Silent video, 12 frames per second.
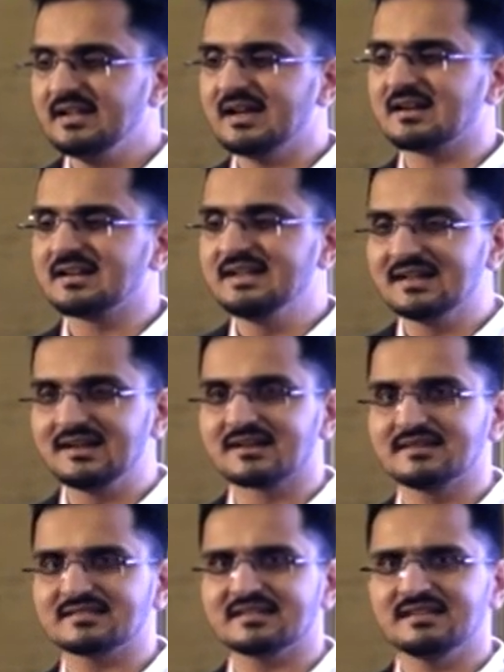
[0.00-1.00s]
and renal
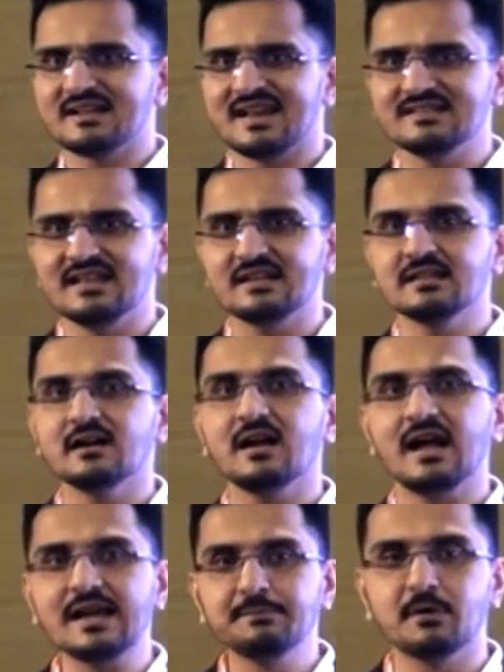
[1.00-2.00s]
risk than the
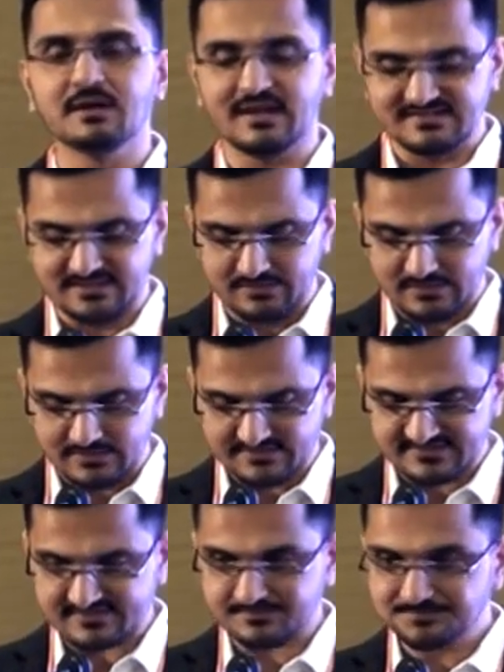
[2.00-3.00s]
hyperglycemic
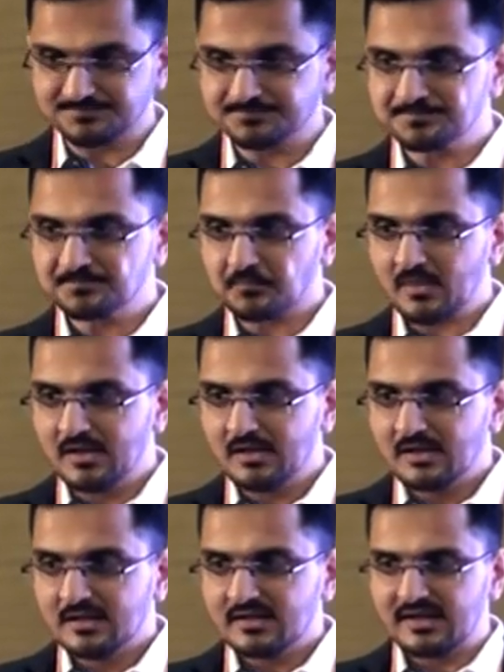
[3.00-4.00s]
risk.
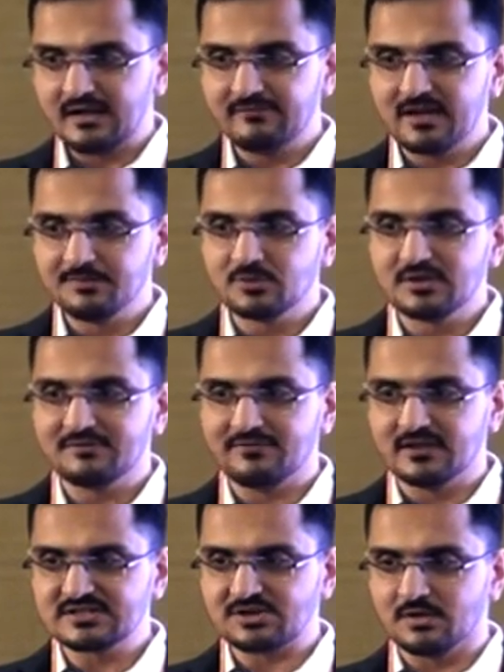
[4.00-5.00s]
Now we come to the
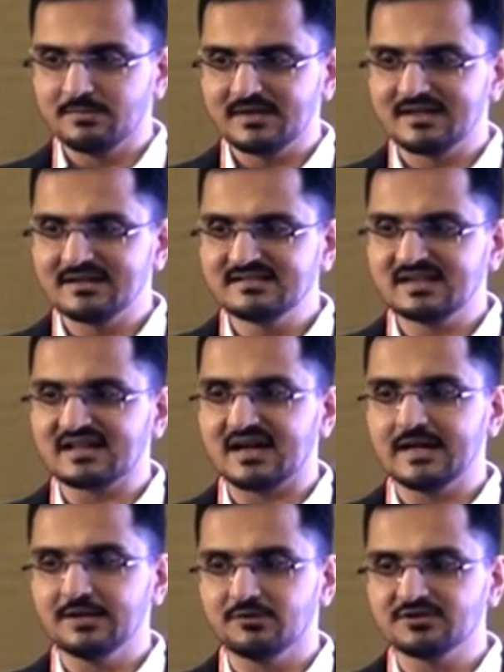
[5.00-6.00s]
first topic, that is the
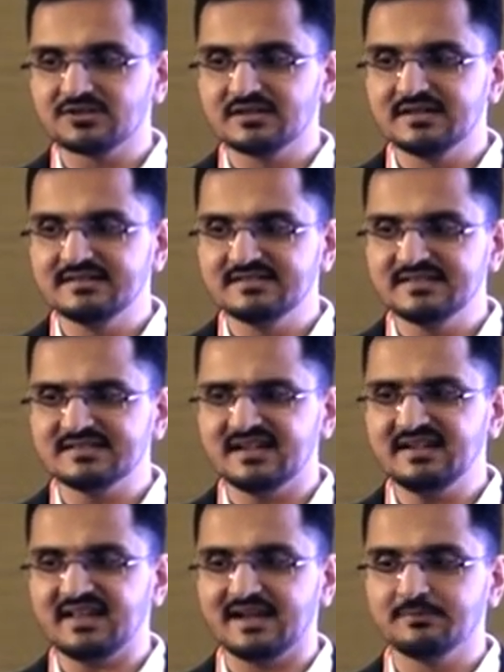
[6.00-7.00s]
cardiovascular disease
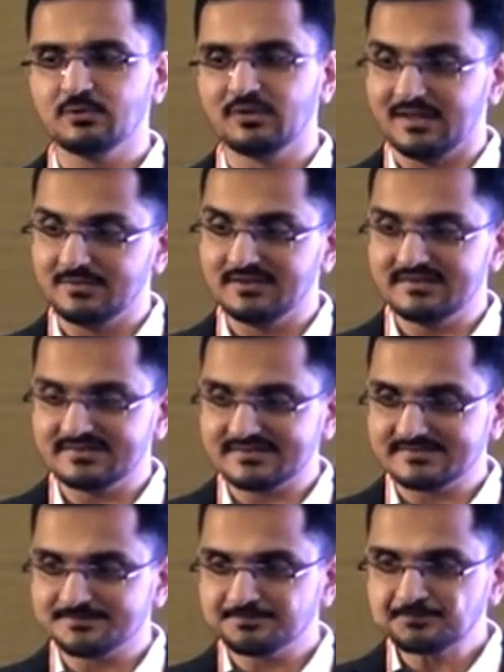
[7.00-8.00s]
and type 2
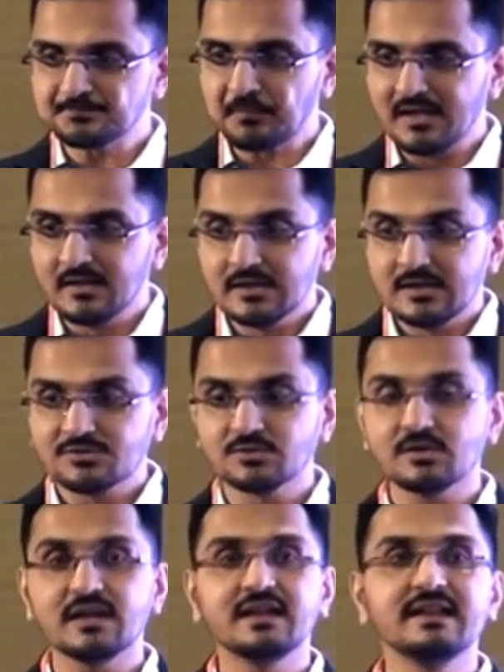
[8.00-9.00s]
diabetes.
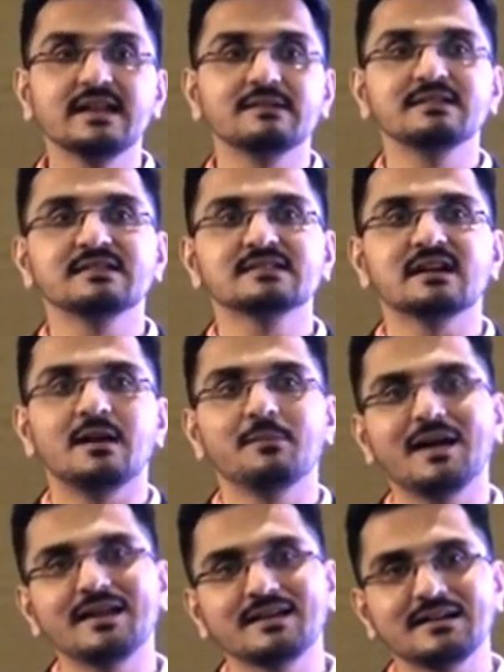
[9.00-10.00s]
So ADA, which is the
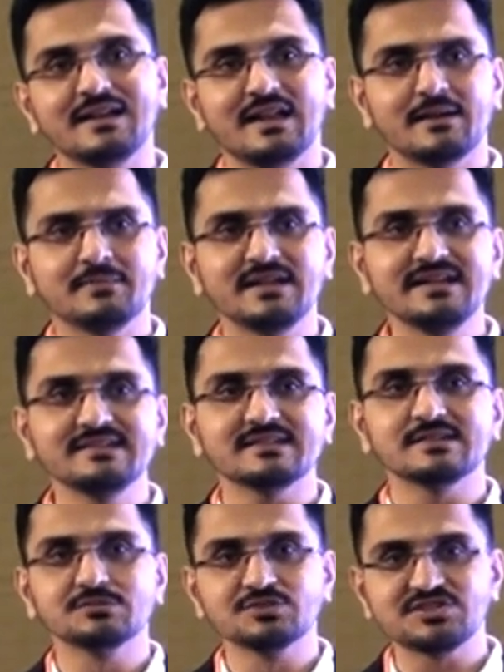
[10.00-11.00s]
American Diabetes
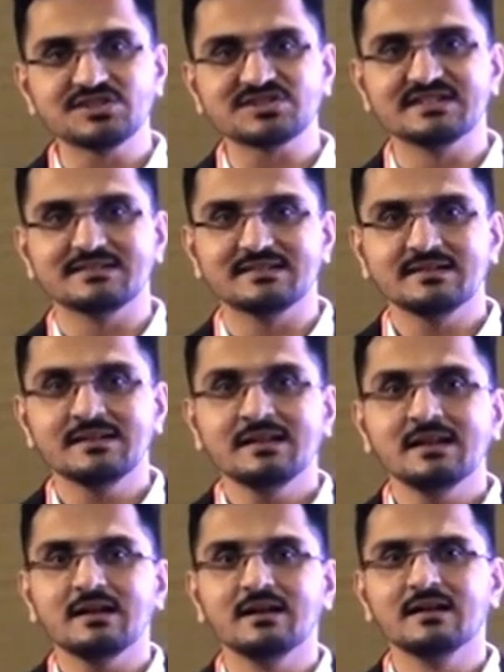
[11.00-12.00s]
Association,
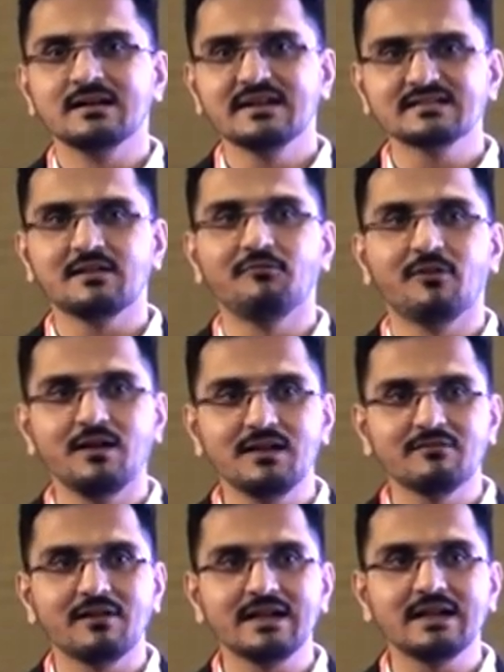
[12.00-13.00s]
it is the
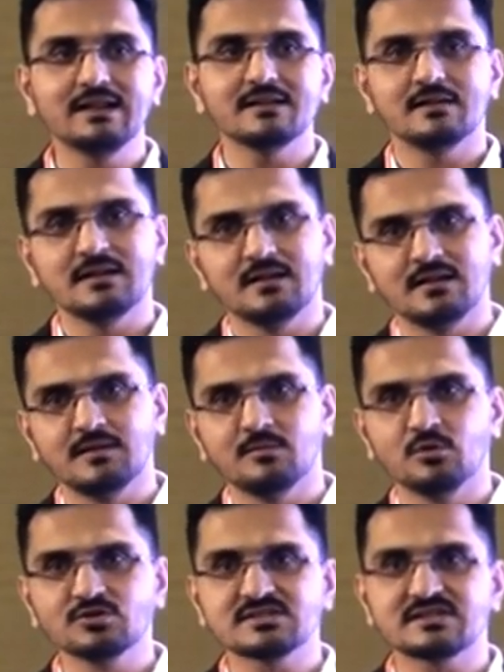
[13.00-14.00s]
worldwide
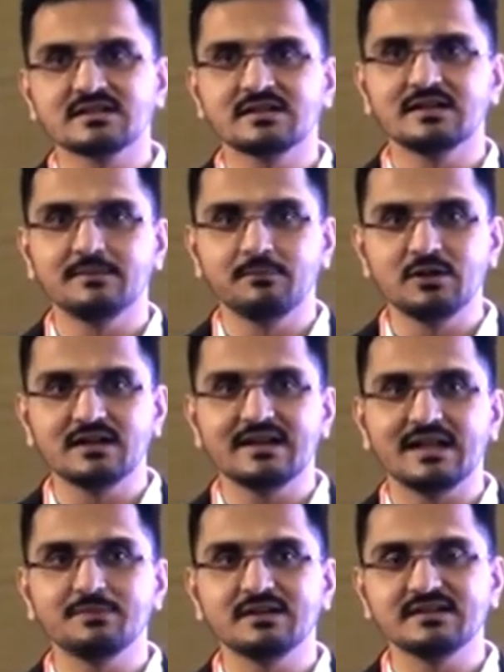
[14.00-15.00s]
most reputed
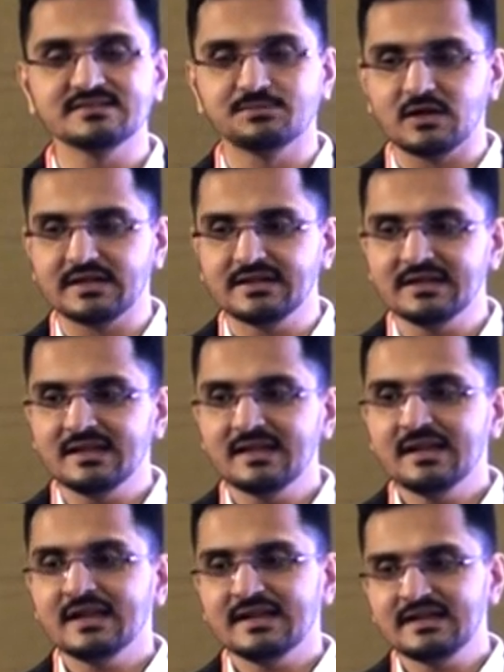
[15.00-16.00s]
diabetes body.
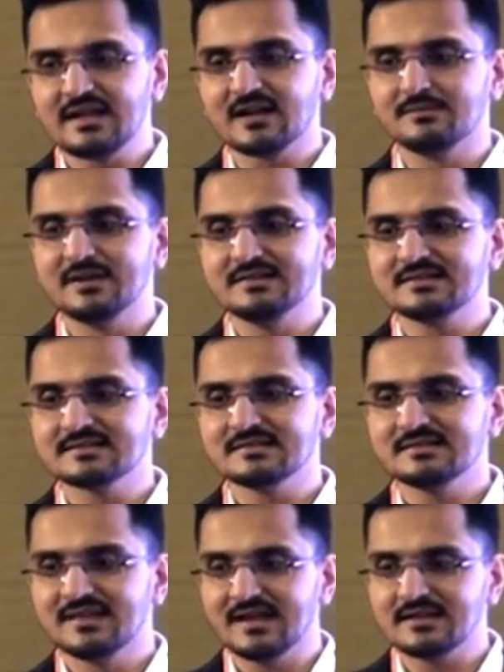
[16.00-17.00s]
It recommends
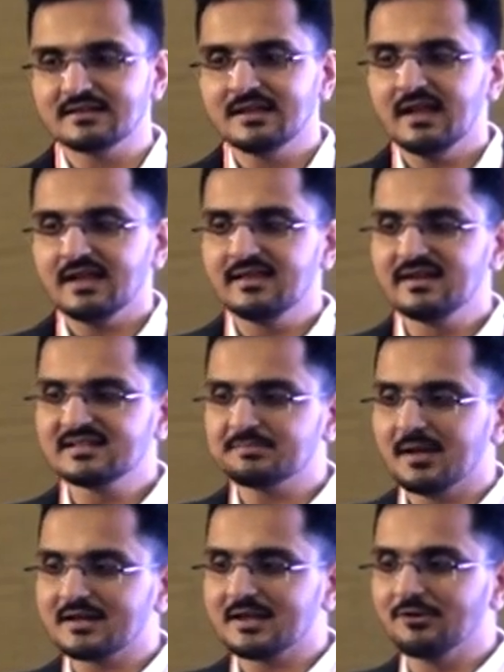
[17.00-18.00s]
that
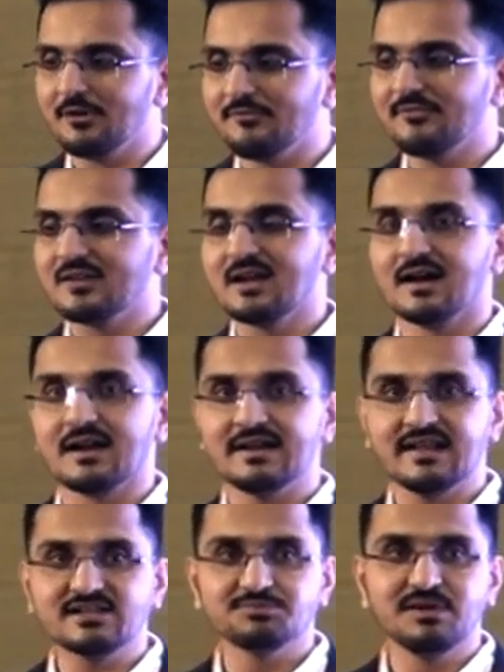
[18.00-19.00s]
irrespective of
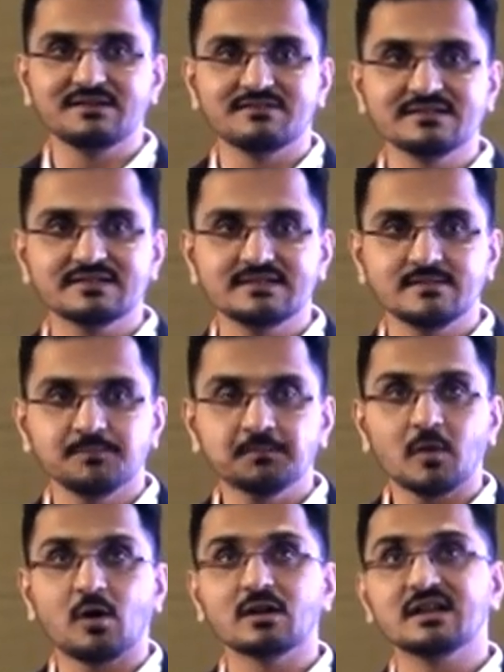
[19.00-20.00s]
current HbA1c
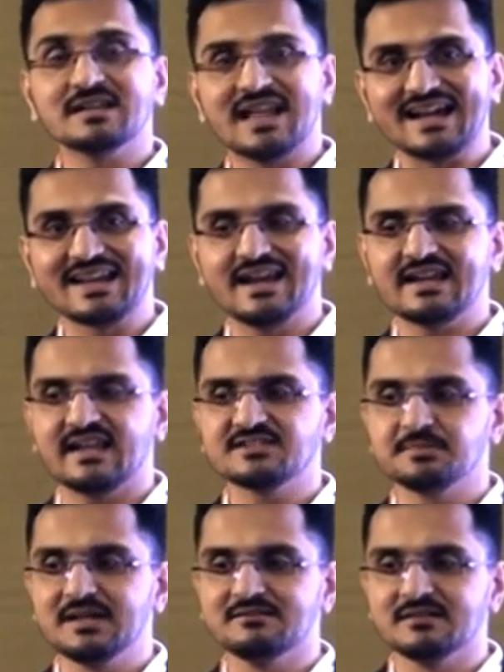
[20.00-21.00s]
or the target
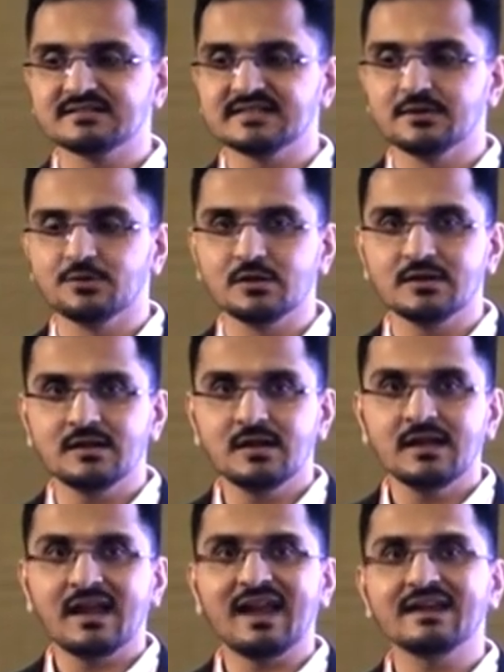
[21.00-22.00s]
HbA1c goal,
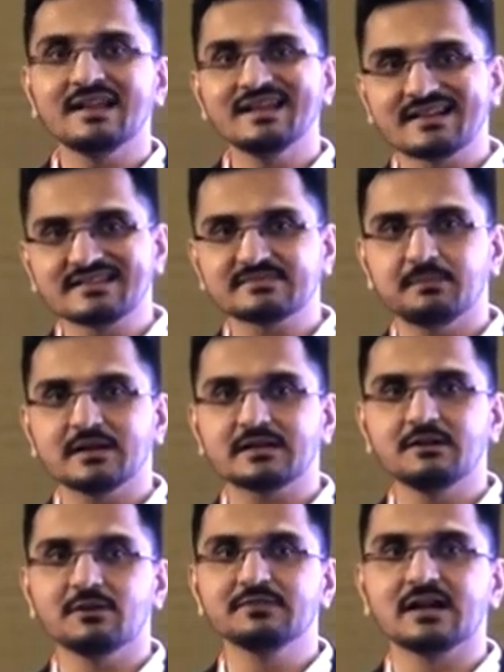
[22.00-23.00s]
and
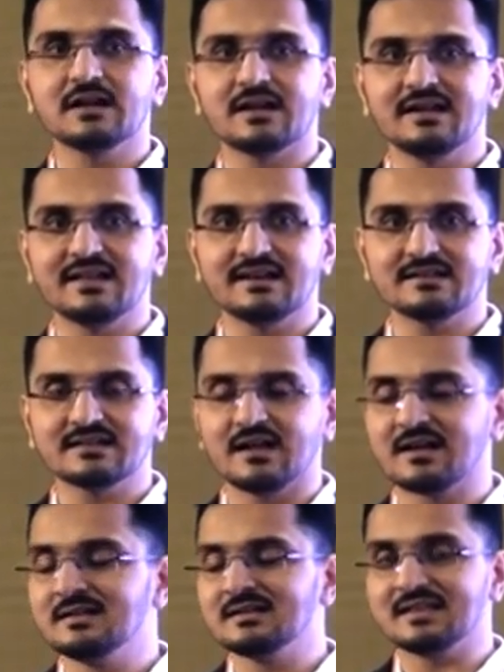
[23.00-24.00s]
irrespective of the
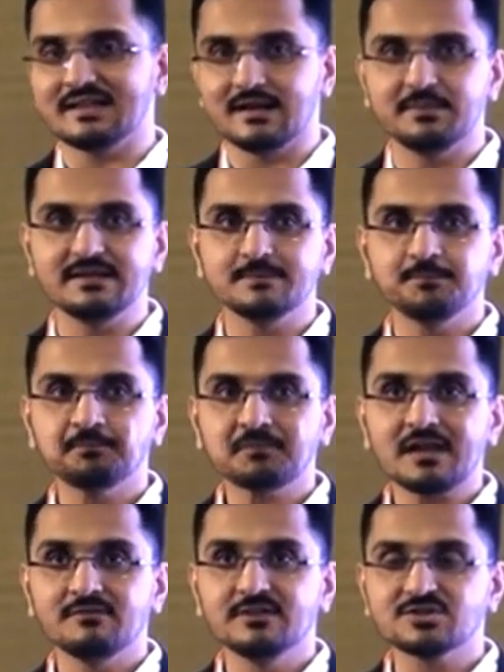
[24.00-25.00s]
current therapy,
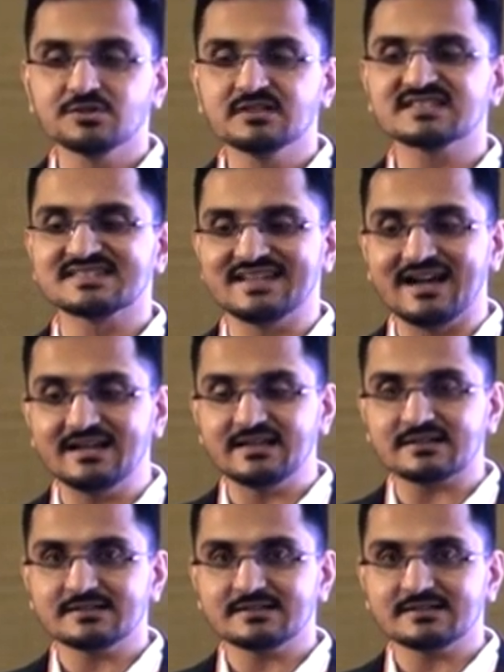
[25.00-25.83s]
we should start,